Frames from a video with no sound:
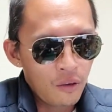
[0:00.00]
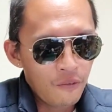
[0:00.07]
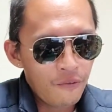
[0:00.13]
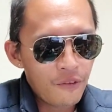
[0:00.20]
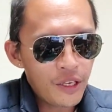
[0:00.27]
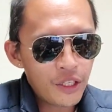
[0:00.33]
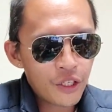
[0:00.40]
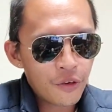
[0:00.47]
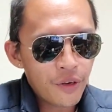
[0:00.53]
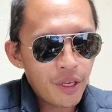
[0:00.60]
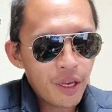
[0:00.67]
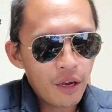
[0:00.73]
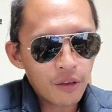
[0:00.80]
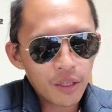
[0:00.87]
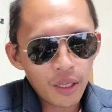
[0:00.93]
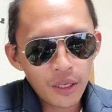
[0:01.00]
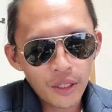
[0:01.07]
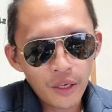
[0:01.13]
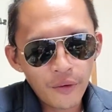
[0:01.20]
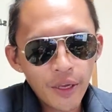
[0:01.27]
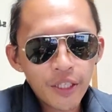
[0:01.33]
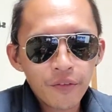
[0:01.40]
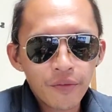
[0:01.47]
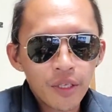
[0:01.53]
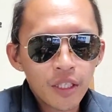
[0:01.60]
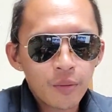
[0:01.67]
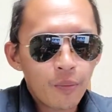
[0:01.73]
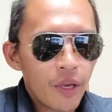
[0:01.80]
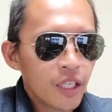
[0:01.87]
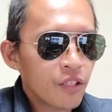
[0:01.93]
featuring out the rest of the
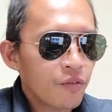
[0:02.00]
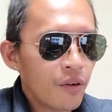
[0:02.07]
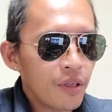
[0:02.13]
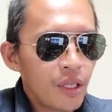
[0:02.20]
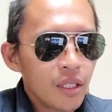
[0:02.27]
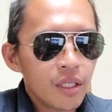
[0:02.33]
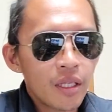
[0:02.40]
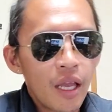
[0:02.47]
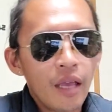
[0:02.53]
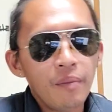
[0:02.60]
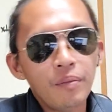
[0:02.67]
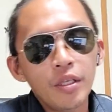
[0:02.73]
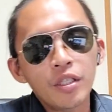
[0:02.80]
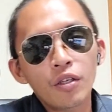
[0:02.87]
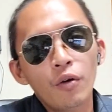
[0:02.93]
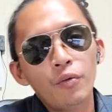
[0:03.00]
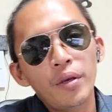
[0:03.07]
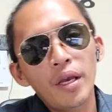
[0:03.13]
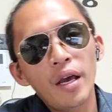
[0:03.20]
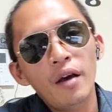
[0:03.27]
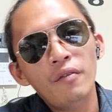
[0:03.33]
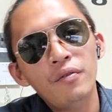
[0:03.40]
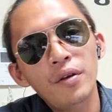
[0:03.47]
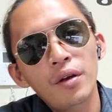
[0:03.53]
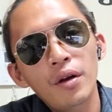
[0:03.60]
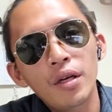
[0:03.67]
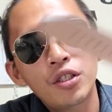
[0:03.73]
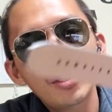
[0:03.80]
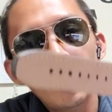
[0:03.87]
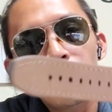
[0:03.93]
specs for this timepiece. So we have here
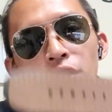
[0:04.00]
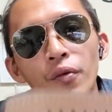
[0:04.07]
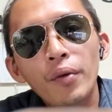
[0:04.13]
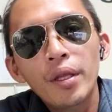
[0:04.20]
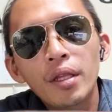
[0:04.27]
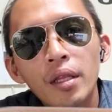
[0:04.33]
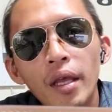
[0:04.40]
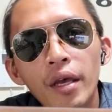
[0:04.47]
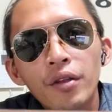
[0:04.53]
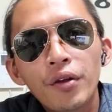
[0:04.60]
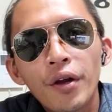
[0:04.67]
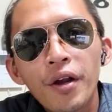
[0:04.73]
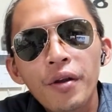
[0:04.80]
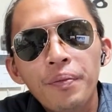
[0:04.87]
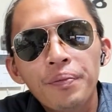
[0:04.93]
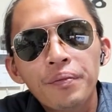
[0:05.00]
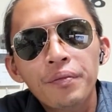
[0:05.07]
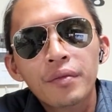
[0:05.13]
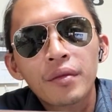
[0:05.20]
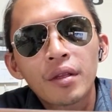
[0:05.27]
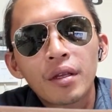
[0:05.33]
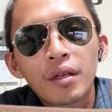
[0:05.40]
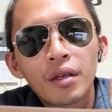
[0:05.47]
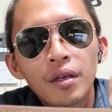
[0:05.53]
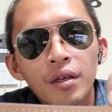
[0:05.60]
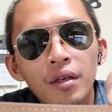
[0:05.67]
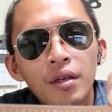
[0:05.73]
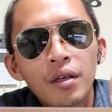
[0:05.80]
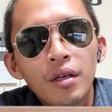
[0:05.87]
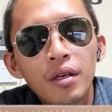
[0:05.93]
a genuine leather.
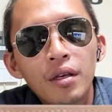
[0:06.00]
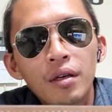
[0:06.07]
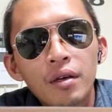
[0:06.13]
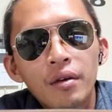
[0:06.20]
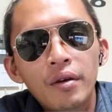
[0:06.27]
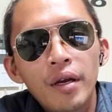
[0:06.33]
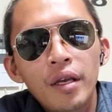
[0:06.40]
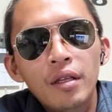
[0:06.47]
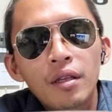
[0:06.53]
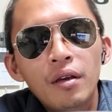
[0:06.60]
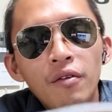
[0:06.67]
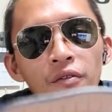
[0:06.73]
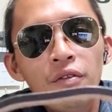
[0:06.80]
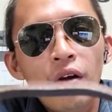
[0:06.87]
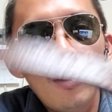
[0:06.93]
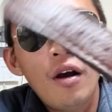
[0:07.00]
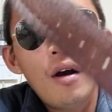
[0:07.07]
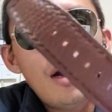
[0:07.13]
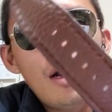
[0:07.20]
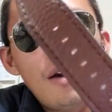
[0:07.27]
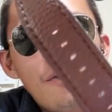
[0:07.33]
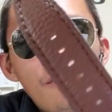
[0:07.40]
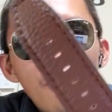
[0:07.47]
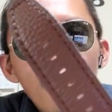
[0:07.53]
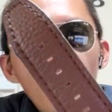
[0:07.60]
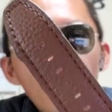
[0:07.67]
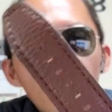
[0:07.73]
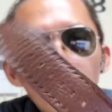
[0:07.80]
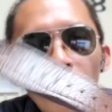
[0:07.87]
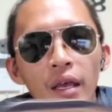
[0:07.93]
Alright. From
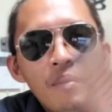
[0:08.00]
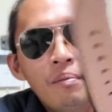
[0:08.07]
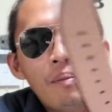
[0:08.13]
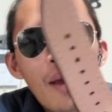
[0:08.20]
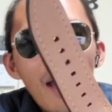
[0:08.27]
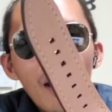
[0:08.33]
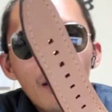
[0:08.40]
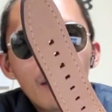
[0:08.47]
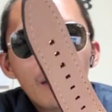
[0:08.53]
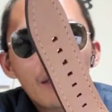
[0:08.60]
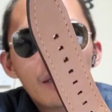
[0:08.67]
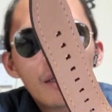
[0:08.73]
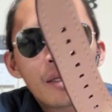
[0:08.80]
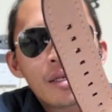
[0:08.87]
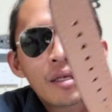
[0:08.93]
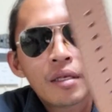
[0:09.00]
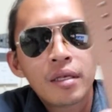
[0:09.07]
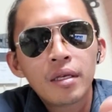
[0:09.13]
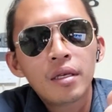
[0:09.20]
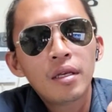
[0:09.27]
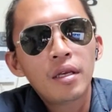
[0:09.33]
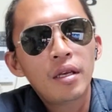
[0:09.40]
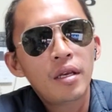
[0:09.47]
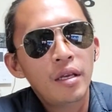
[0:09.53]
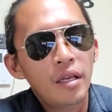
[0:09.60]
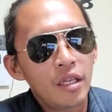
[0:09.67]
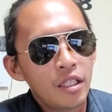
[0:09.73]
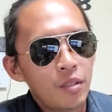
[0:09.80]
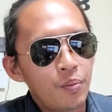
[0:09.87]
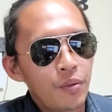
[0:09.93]
front and back.
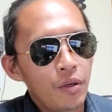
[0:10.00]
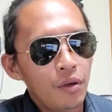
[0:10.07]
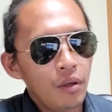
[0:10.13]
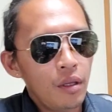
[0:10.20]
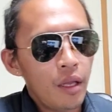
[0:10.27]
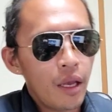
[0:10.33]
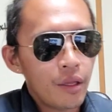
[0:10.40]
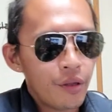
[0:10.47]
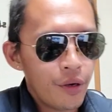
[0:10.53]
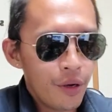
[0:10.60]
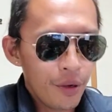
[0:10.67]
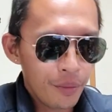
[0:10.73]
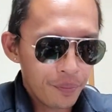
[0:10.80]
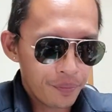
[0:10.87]
It's pure leather.